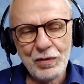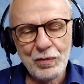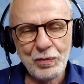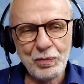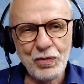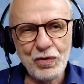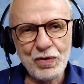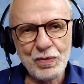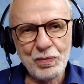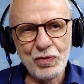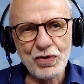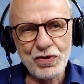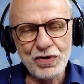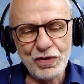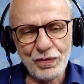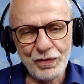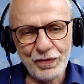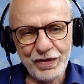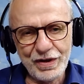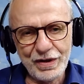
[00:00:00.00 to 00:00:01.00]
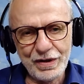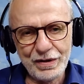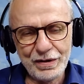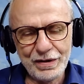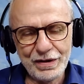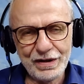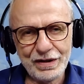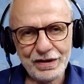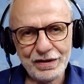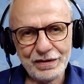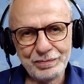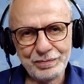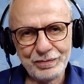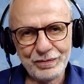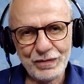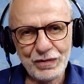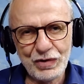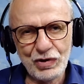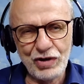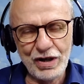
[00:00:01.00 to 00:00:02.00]
Most of the
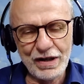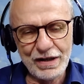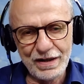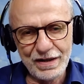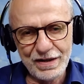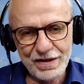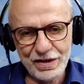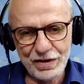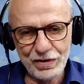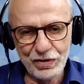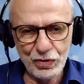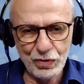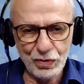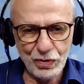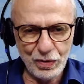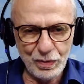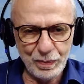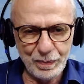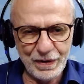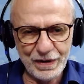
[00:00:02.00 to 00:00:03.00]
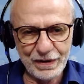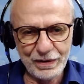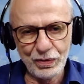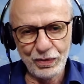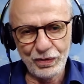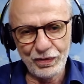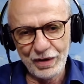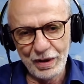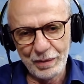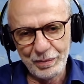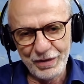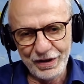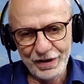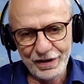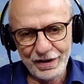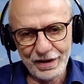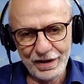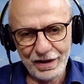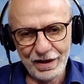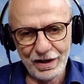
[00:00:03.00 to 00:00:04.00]
channels in Europe and North
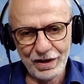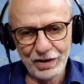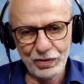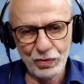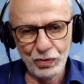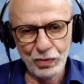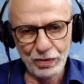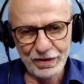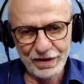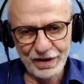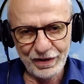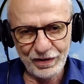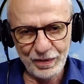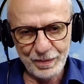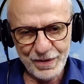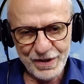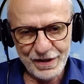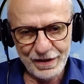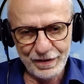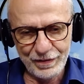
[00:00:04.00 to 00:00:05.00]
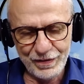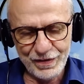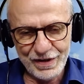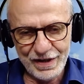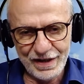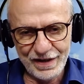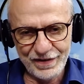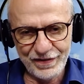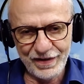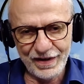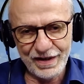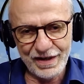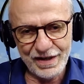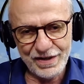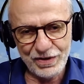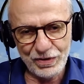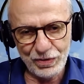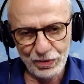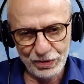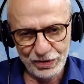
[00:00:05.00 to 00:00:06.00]
America are holding themselves as the
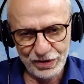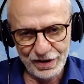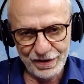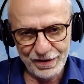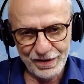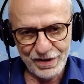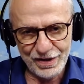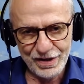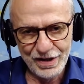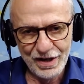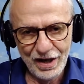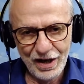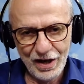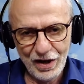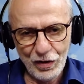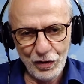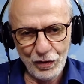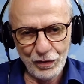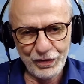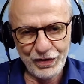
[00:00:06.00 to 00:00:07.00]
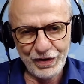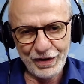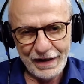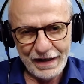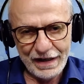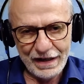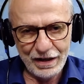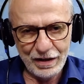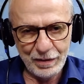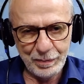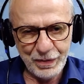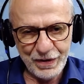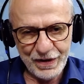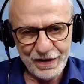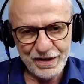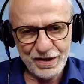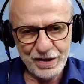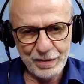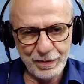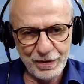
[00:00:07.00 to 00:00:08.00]
custodians of the real
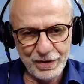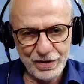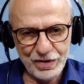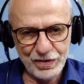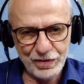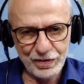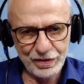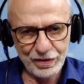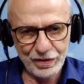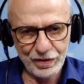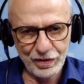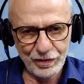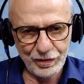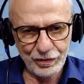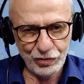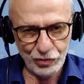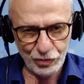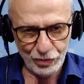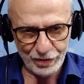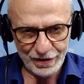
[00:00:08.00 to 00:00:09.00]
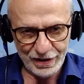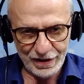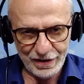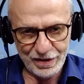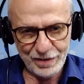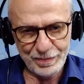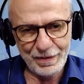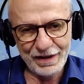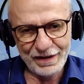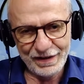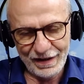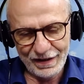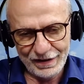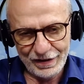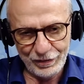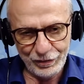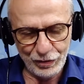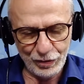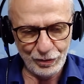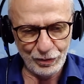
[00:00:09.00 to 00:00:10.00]
principles of journalism. And I'll
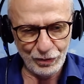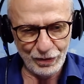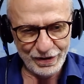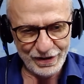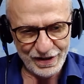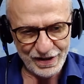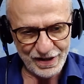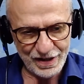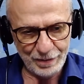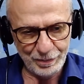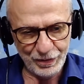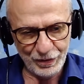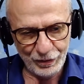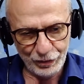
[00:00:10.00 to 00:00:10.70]
give you one example.